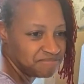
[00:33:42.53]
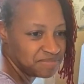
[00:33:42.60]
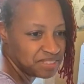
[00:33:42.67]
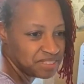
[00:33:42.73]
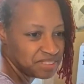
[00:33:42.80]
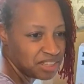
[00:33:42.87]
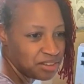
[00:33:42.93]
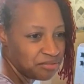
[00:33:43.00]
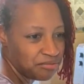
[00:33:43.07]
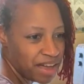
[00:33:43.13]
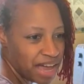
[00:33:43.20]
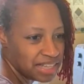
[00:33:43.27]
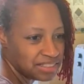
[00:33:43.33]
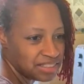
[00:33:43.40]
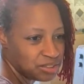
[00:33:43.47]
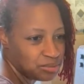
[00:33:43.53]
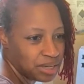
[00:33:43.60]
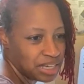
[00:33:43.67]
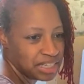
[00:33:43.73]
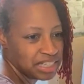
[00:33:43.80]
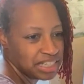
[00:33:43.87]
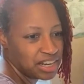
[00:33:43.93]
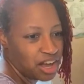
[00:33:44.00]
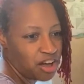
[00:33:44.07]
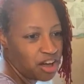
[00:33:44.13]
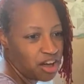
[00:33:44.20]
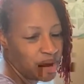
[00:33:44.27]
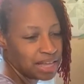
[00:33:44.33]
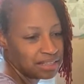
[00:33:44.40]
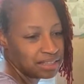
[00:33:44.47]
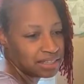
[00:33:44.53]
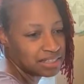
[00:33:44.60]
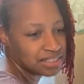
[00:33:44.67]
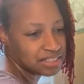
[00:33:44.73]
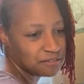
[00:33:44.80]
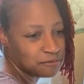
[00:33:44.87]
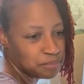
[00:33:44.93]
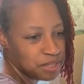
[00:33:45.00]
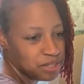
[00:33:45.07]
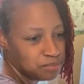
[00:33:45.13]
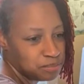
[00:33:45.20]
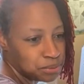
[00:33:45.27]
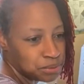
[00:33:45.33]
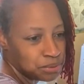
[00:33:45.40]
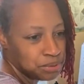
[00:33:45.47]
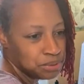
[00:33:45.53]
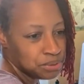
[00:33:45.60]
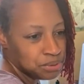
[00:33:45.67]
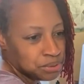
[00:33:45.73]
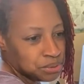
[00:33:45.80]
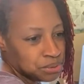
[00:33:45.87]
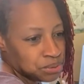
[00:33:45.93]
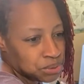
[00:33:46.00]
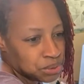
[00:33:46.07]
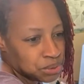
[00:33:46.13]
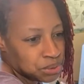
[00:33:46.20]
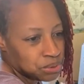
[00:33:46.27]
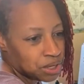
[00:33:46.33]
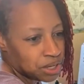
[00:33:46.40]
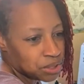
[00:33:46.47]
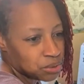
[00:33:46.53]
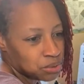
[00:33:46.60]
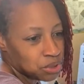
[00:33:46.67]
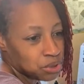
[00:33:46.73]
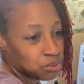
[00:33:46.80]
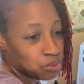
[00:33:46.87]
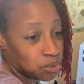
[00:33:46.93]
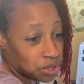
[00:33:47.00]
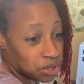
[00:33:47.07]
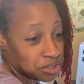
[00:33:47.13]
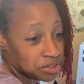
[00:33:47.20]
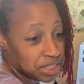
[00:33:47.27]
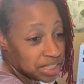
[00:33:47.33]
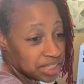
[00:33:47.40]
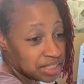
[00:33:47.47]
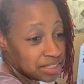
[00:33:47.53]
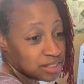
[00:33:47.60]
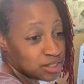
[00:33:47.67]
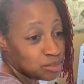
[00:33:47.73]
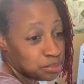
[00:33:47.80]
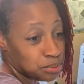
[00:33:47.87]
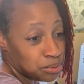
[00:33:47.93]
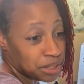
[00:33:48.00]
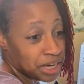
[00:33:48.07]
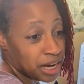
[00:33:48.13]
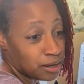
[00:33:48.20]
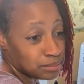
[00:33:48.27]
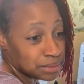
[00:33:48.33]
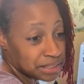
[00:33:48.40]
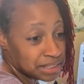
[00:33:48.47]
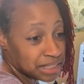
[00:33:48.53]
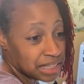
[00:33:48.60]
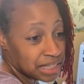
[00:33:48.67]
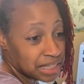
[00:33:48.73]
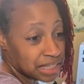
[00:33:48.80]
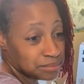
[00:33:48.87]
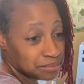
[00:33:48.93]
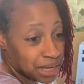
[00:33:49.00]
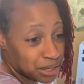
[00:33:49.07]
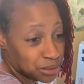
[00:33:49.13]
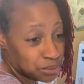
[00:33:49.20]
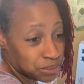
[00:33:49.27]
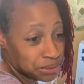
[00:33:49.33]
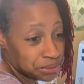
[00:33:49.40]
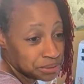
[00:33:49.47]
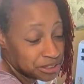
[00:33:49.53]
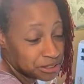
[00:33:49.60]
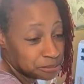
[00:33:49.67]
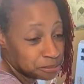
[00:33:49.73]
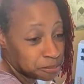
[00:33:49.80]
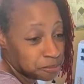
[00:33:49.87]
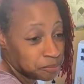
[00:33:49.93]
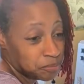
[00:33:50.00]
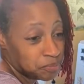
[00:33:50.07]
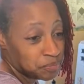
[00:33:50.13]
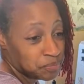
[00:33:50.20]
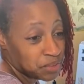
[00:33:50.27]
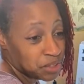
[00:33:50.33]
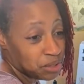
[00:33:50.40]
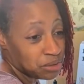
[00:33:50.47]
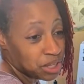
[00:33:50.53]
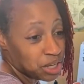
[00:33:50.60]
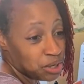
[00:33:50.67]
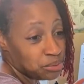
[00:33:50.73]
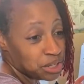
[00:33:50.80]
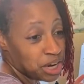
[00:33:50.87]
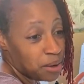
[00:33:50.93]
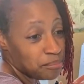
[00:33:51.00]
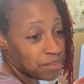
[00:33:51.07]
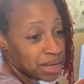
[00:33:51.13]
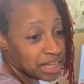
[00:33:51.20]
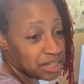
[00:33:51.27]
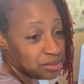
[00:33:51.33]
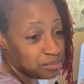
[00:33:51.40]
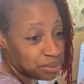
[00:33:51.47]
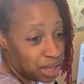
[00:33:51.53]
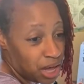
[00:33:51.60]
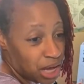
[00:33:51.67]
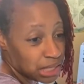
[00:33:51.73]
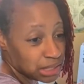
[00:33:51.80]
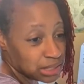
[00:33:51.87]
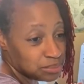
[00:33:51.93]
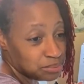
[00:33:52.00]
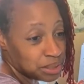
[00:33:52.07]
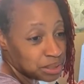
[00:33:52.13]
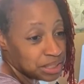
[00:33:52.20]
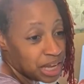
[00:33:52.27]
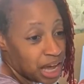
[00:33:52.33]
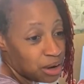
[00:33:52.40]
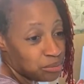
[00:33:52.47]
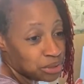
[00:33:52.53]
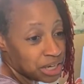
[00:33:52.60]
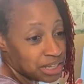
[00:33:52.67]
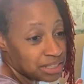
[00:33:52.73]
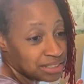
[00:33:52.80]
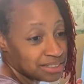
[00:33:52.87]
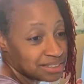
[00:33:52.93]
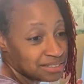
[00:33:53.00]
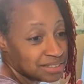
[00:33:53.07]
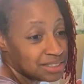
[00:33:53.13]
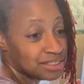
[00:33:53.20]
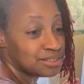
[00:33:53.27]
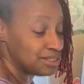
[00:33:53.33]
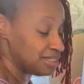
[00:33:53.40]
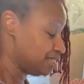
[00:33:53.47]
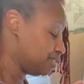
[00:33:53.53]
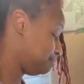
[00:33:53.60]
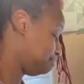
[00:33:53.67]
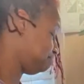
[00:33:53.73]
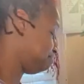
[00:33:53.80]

She said, fastest way to get off my list of people who are quilt worthy is to point out mistakes in my quilts. Okay, when I'm making blocks, but not when I. Yep.